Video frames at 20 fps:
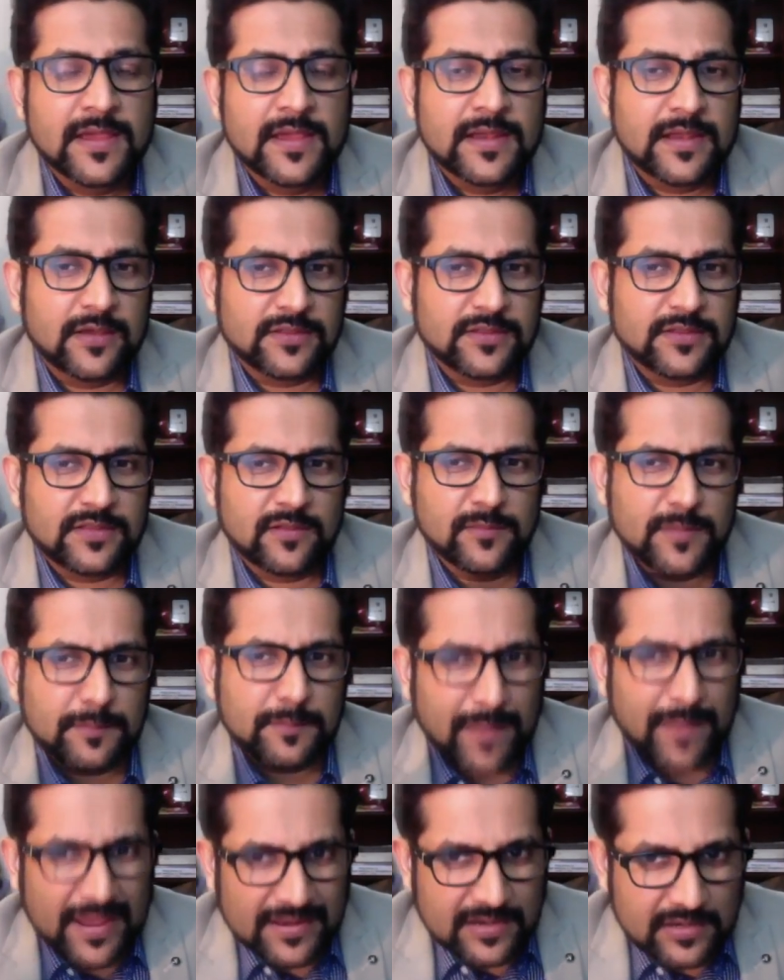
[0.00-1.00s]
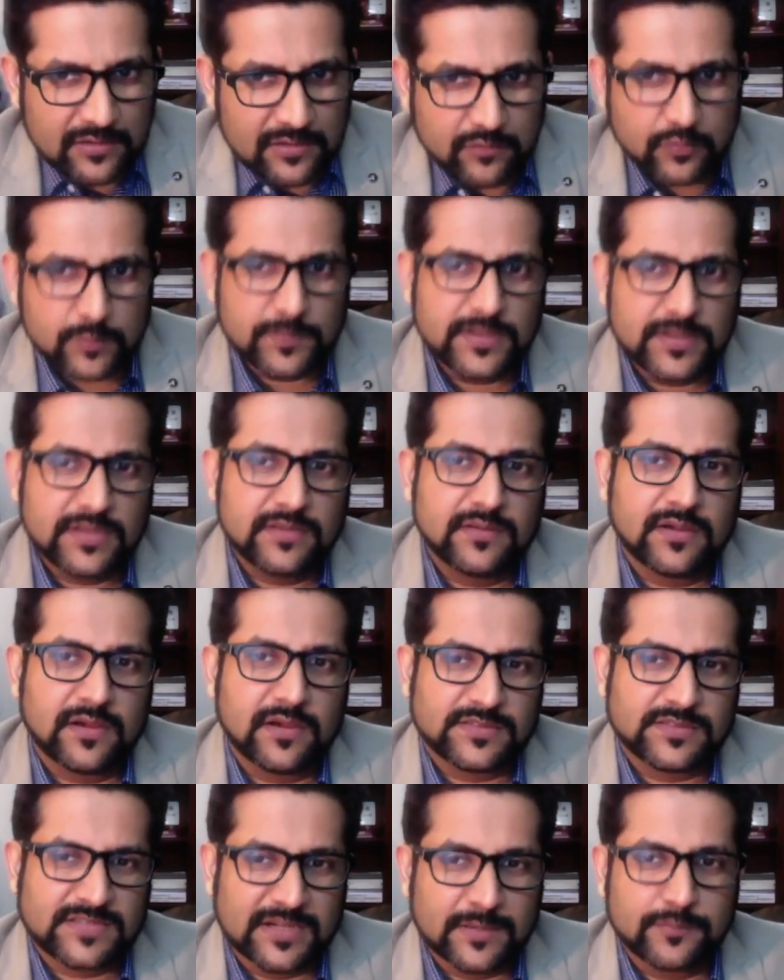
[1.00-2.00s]
Now there will be a panel will be
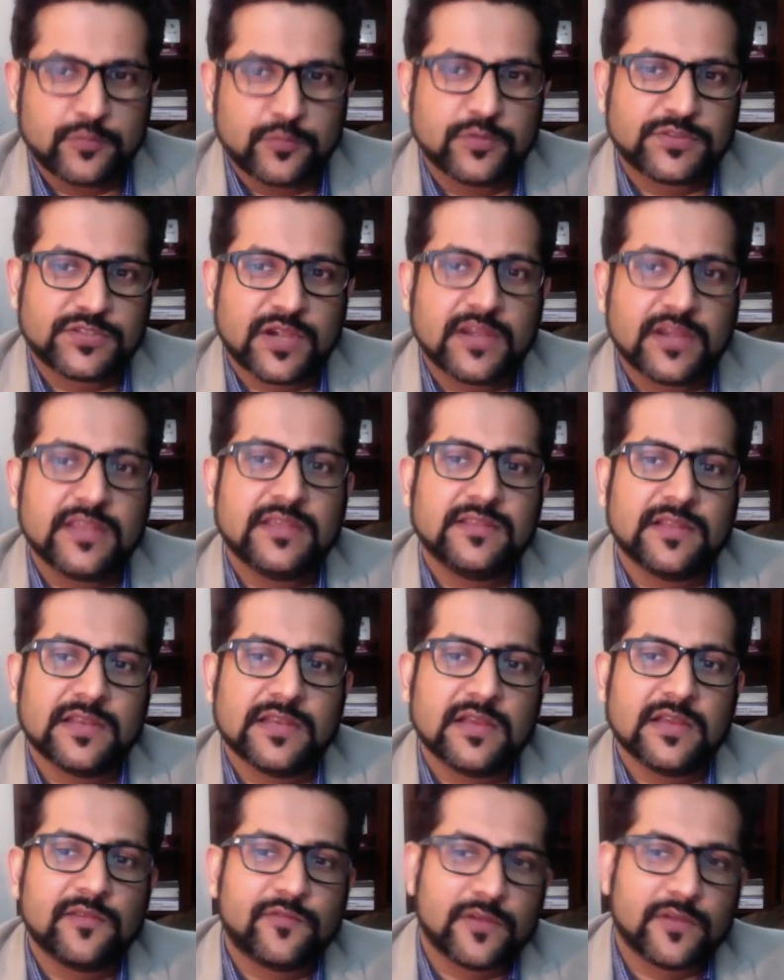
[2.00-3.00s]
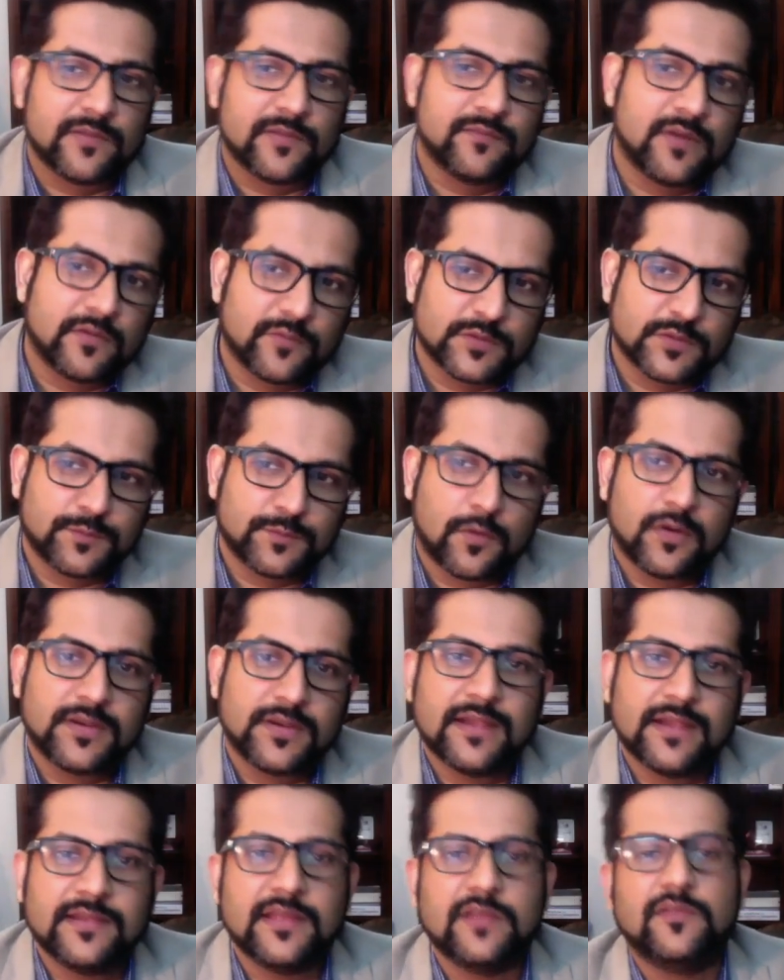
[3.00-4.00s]
set up to study the legal framework for spot
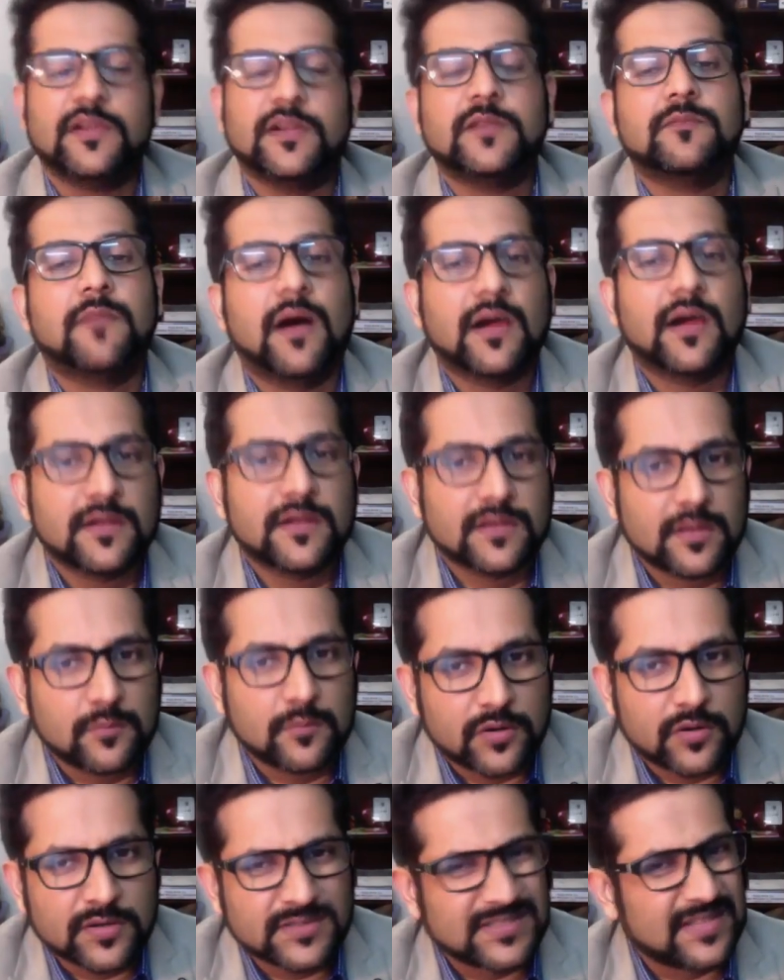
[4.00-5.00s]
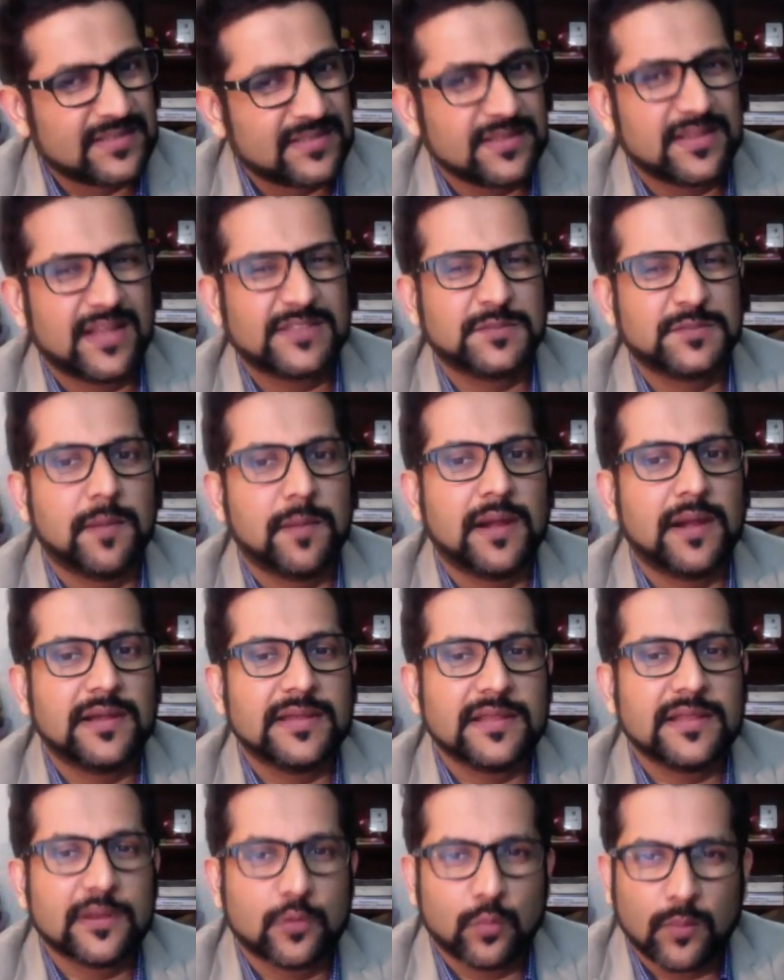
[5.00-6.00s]
and derivative market and commodities. I think that's
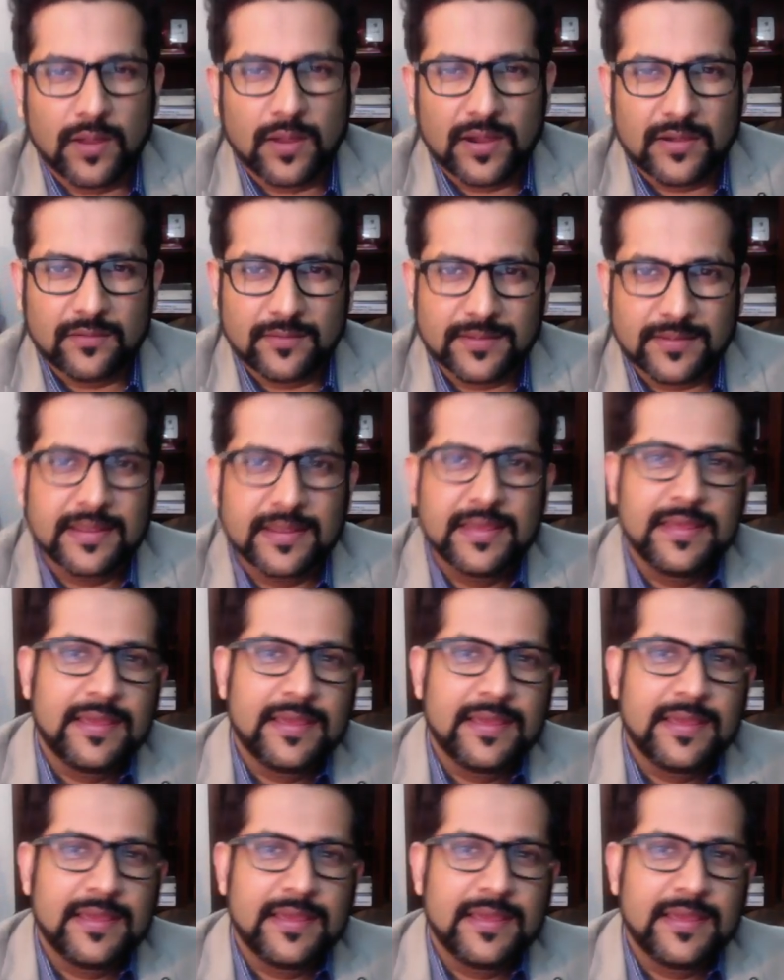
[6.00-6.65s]
badly required, right?